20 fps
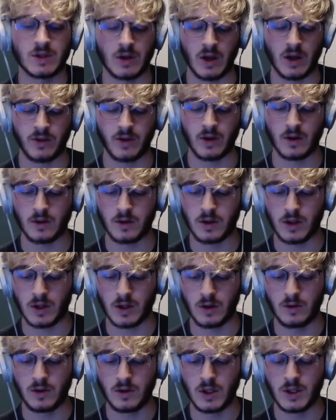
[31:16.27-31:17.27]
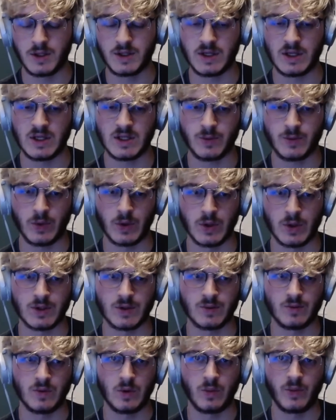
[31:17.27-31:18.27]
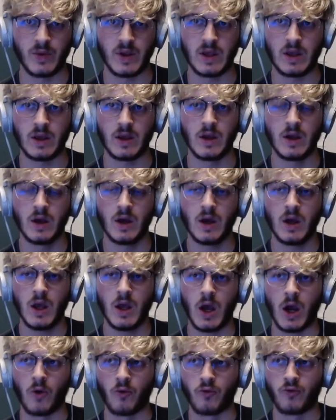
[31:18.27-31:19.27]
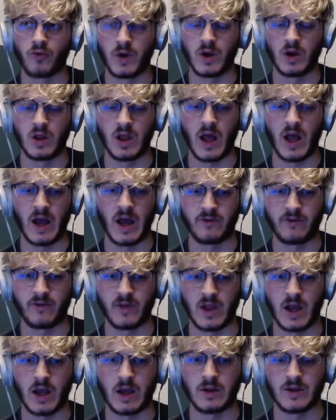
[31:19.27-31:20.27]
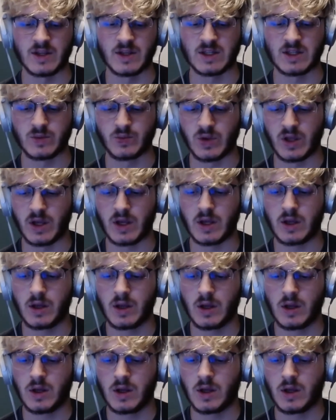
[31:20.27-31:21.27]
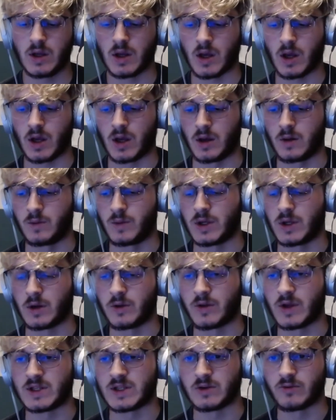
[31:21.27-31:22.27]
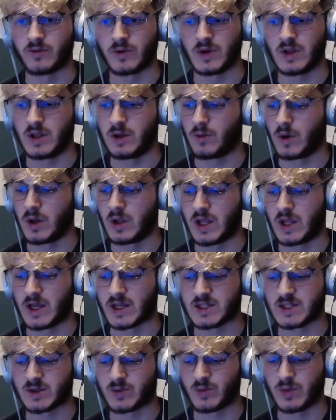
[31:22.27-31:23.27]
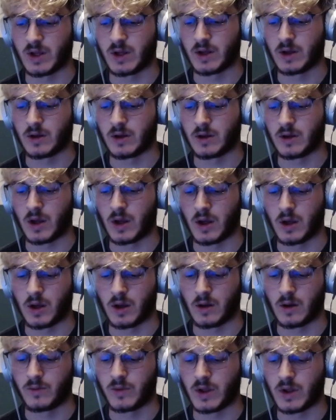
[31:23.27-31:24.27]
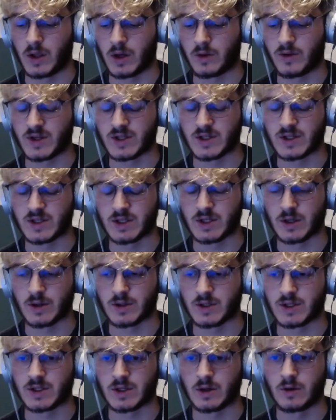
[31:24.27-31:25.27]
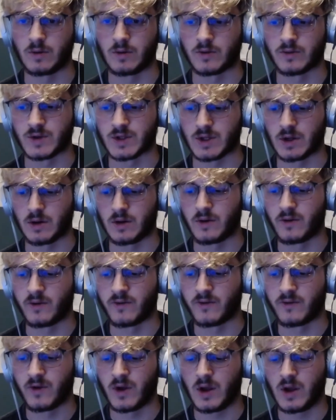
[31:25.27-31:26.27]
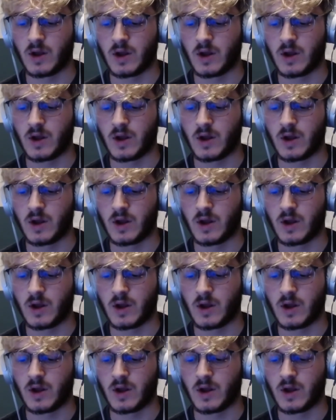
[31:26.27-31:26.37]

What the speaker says: So I think London Esports will be a real high flyer this split. They did really well last split. They stood toe to toe with Resolve.